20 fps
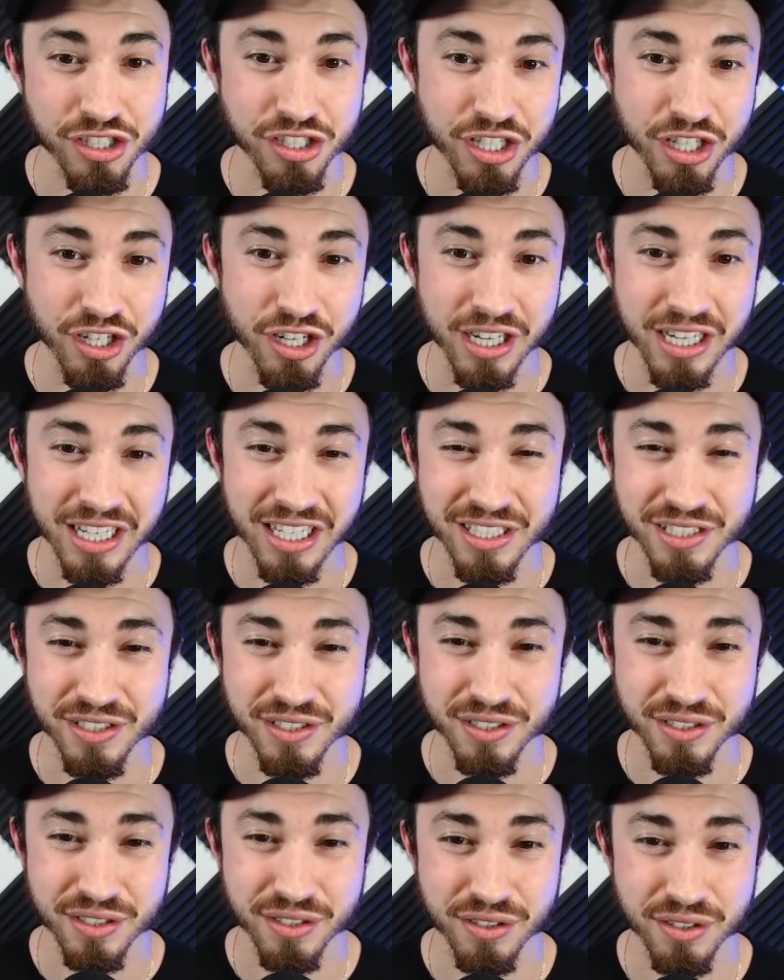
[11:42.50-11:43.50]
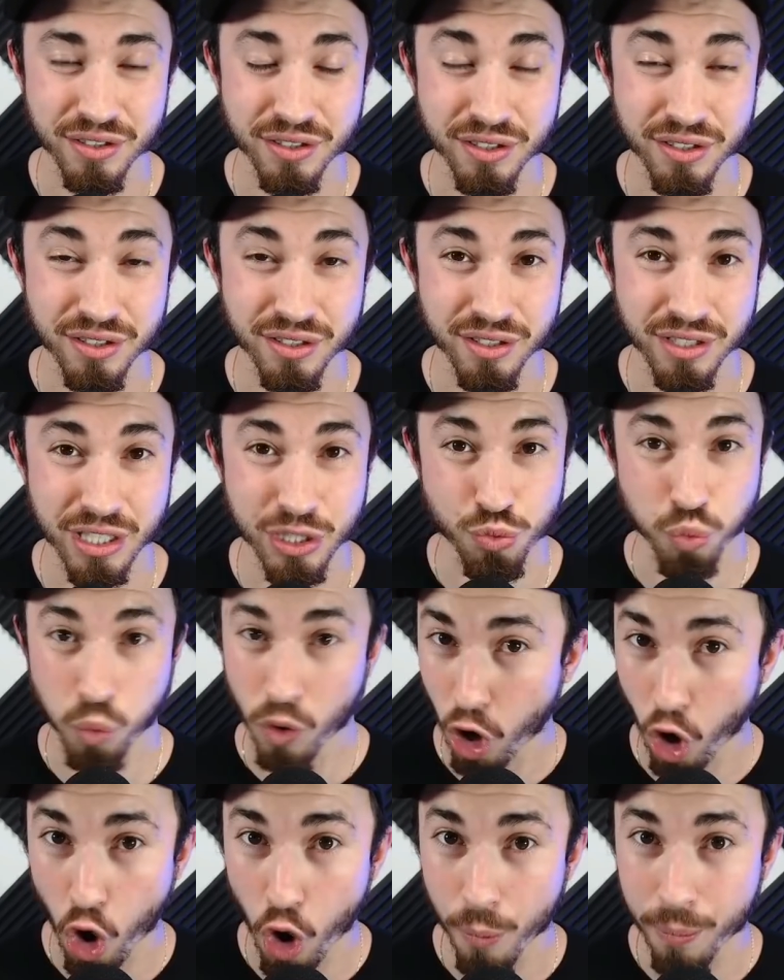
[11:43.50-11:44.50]
year, and he has he's won
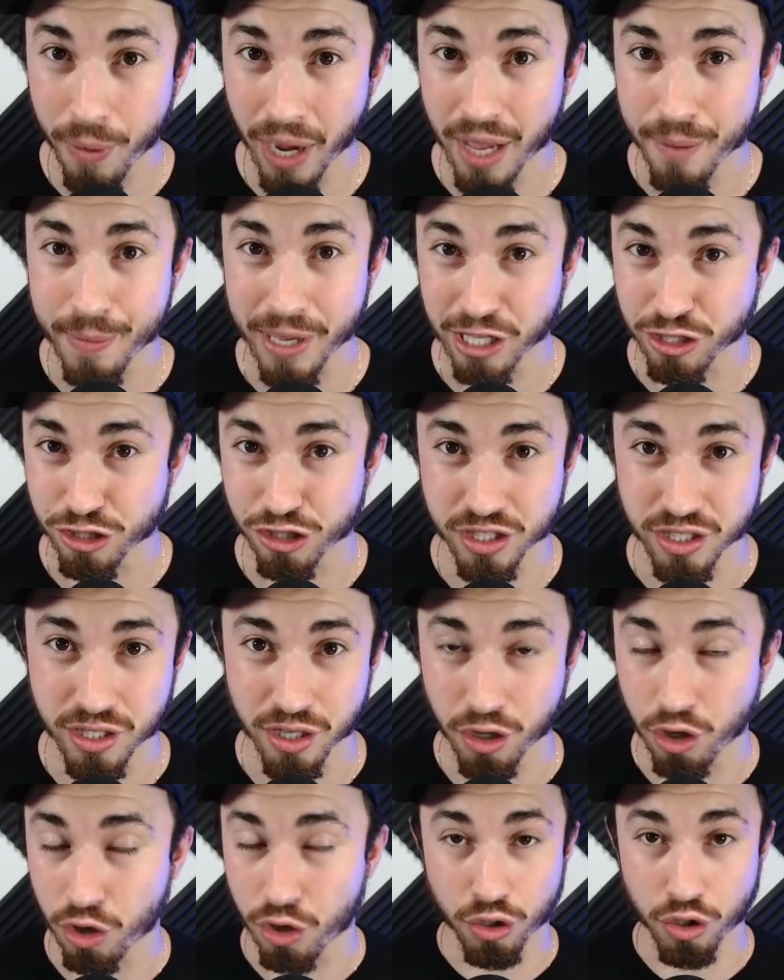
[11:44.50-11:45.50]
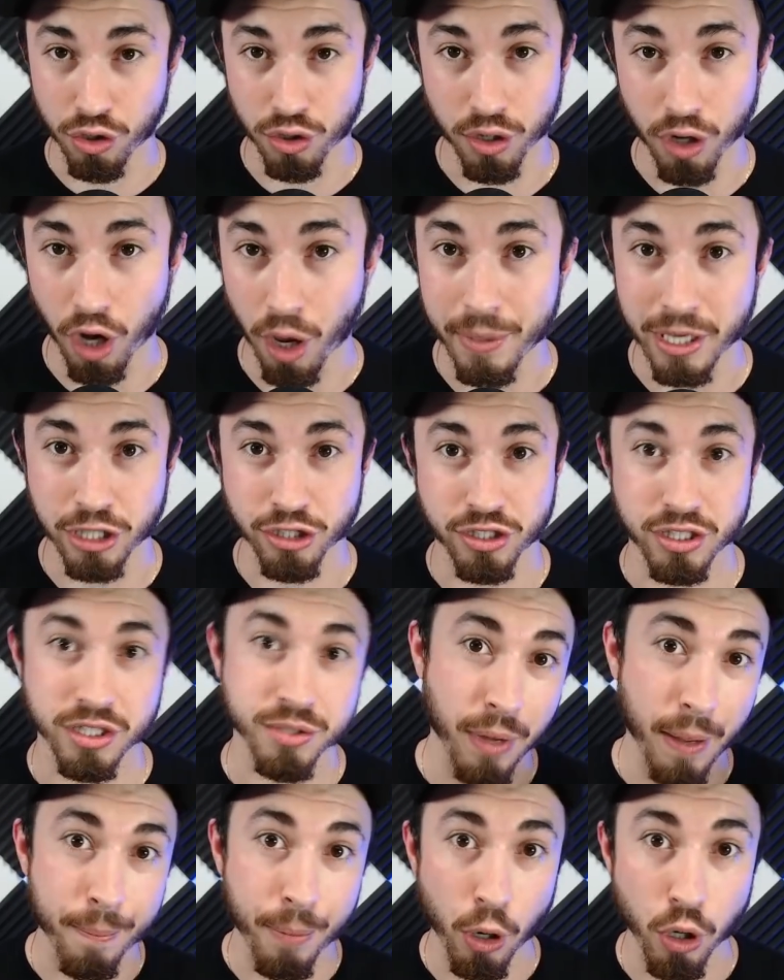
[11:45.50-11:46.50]
all by major or not major
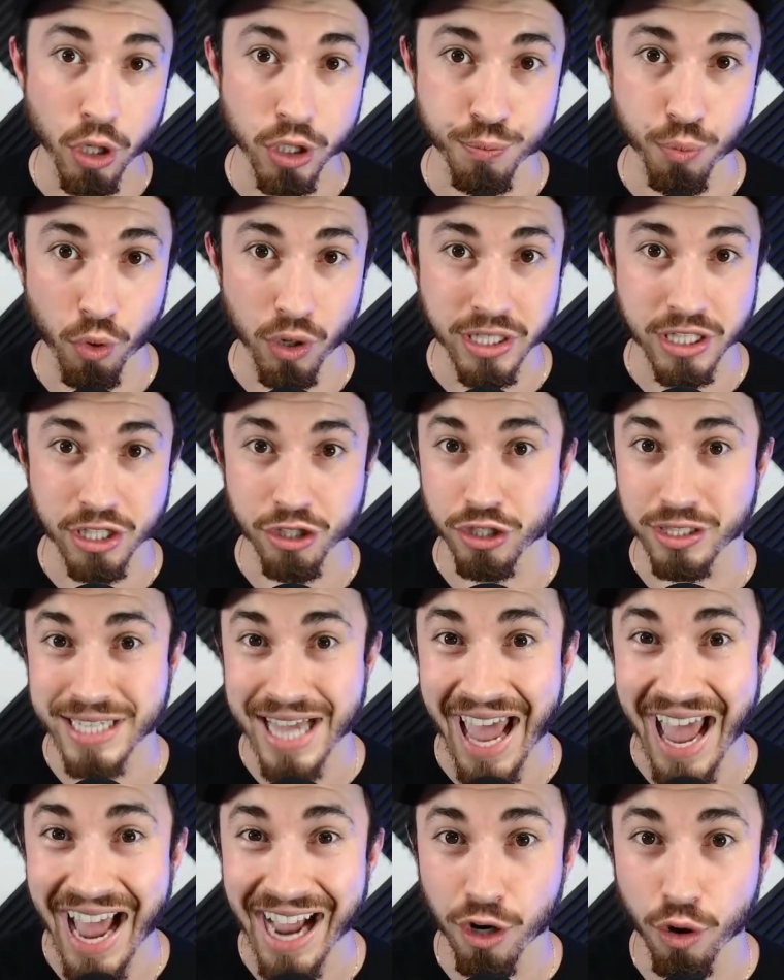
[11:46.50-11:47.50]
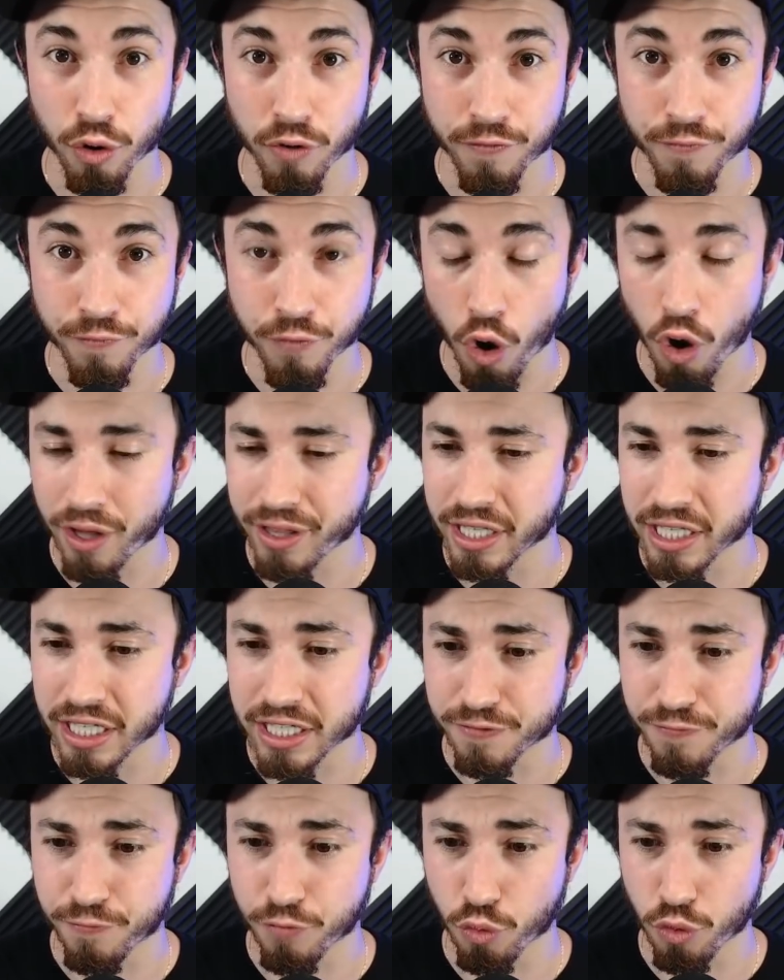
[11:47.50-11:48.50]
by bonus points, either tech or fall. I think he has
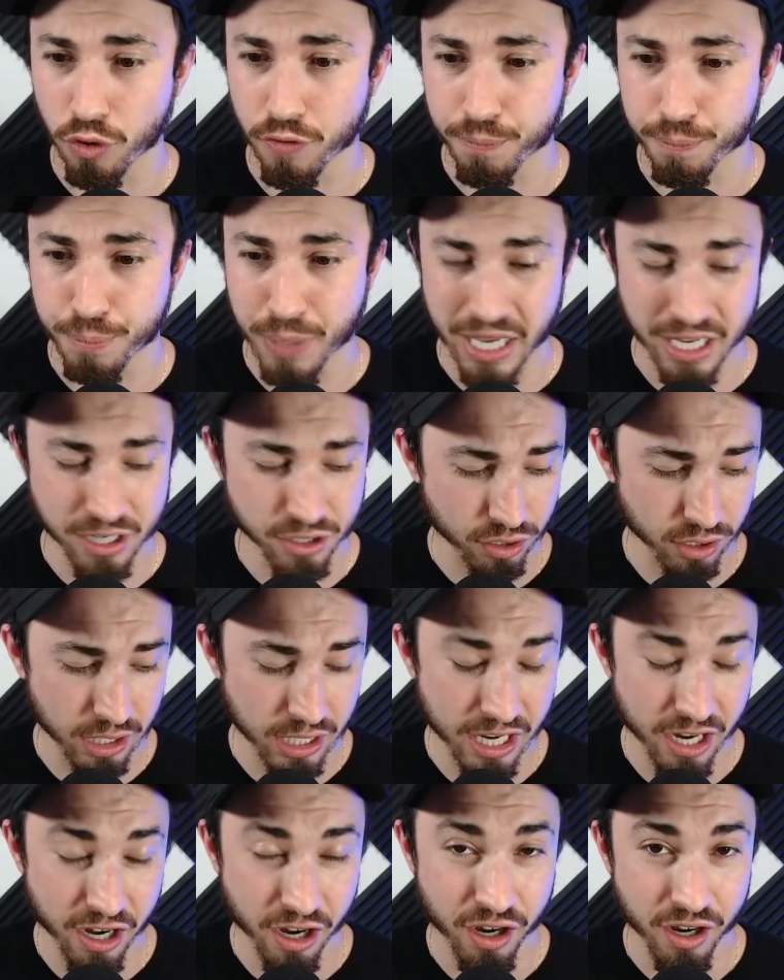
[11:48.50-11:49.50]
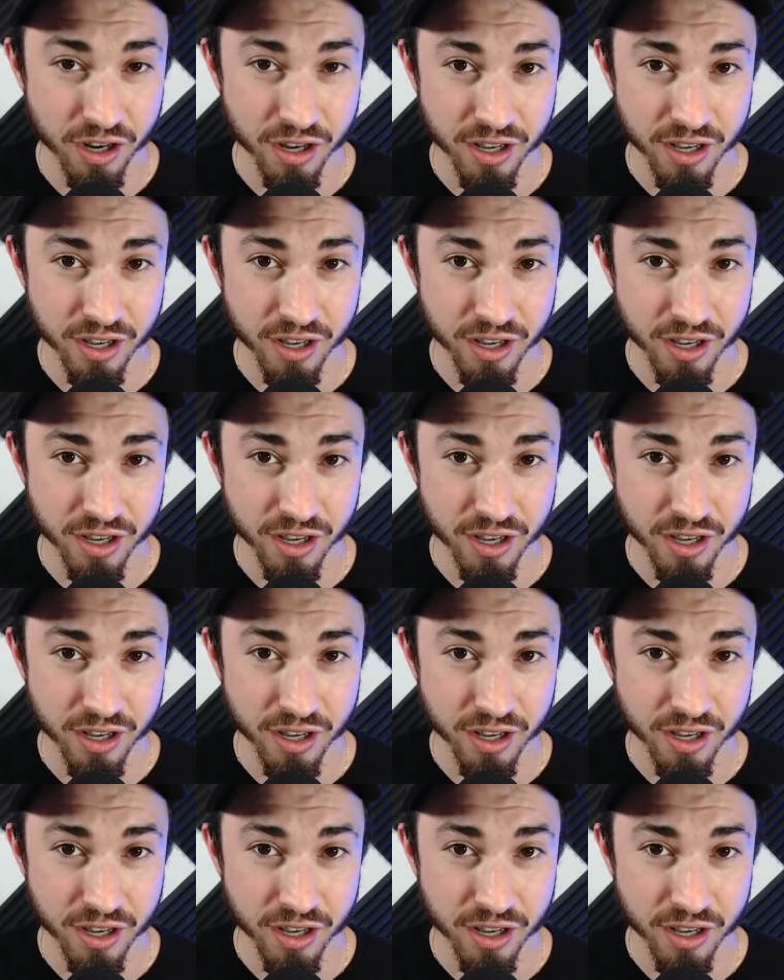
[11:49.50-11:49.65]
four pins on the year.